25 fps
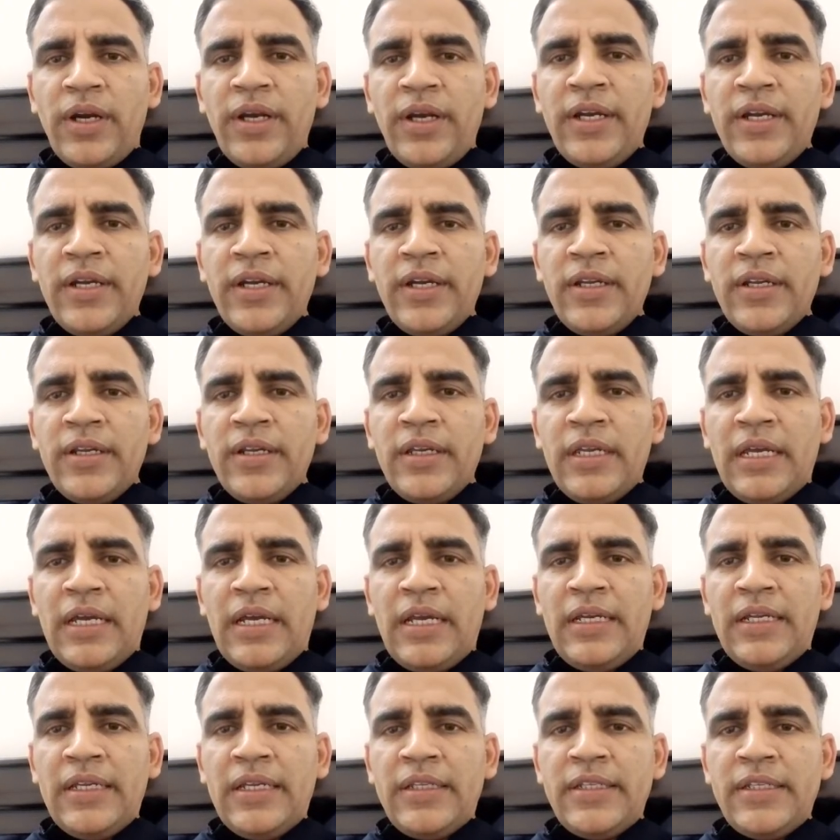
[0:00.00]

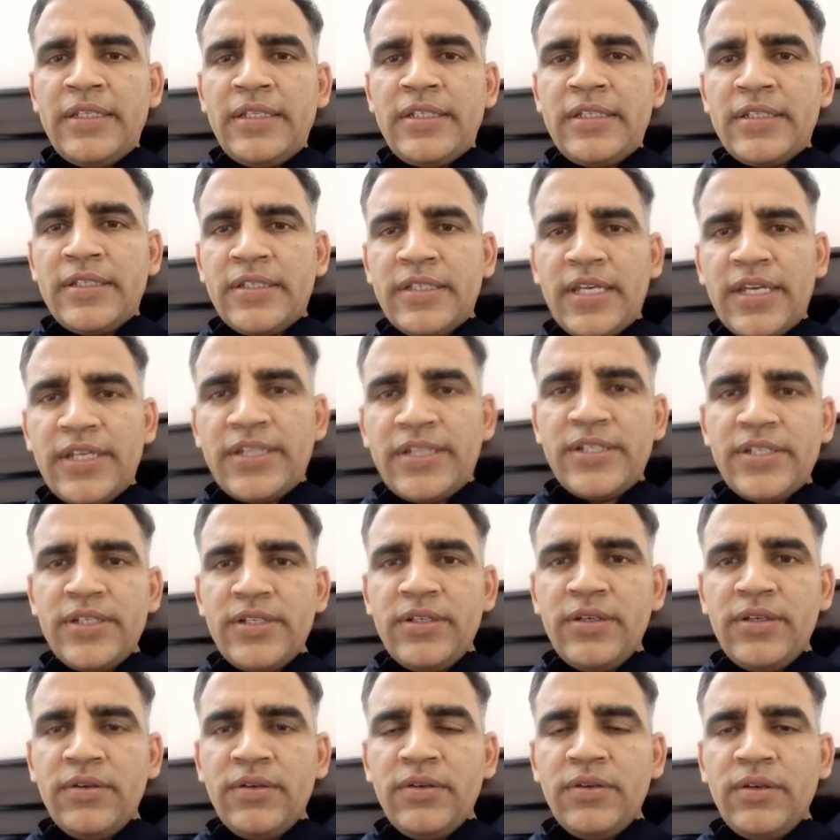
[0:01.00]
under this
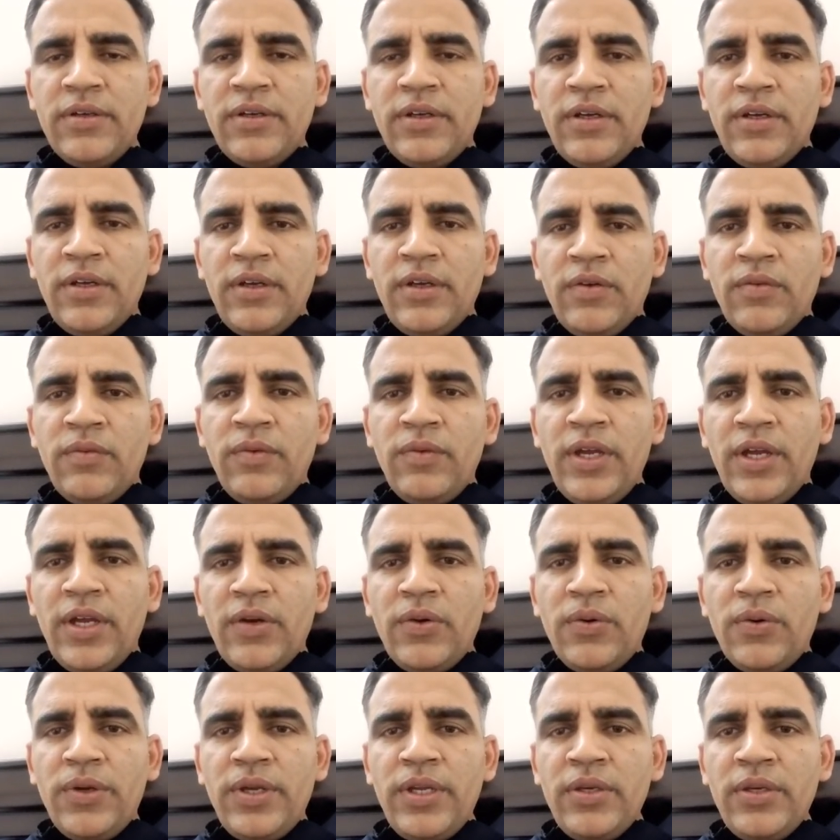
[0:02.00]
session, we are going